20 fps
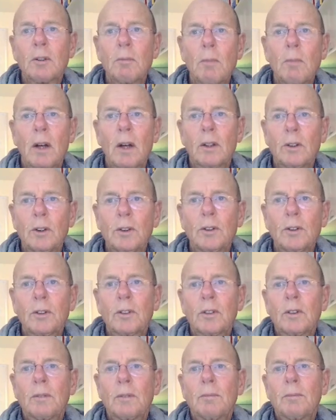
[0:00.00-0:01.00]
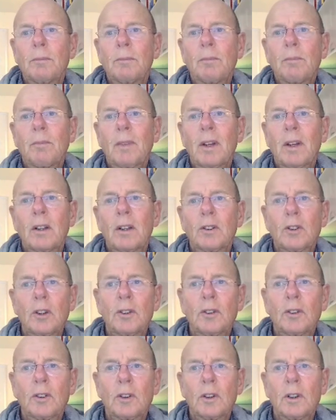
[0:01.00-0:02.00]
models,
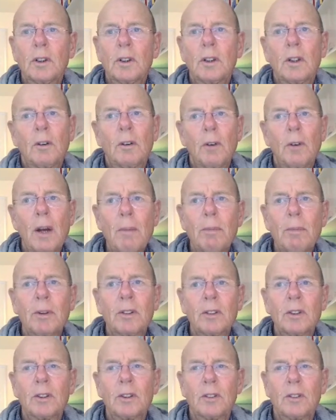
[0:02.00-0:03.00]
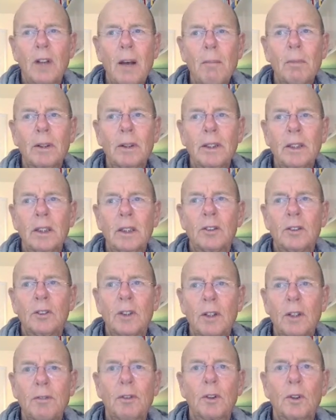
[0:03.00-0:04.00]
such rapid assembly is
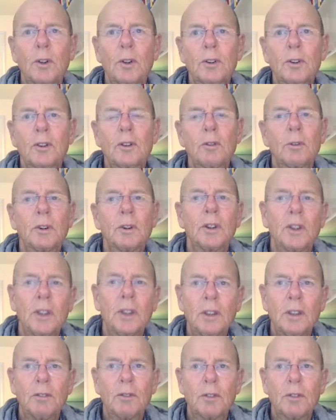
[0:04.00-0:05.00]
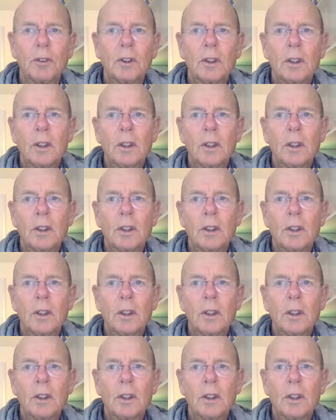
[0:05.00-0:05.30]
difficult to achieve.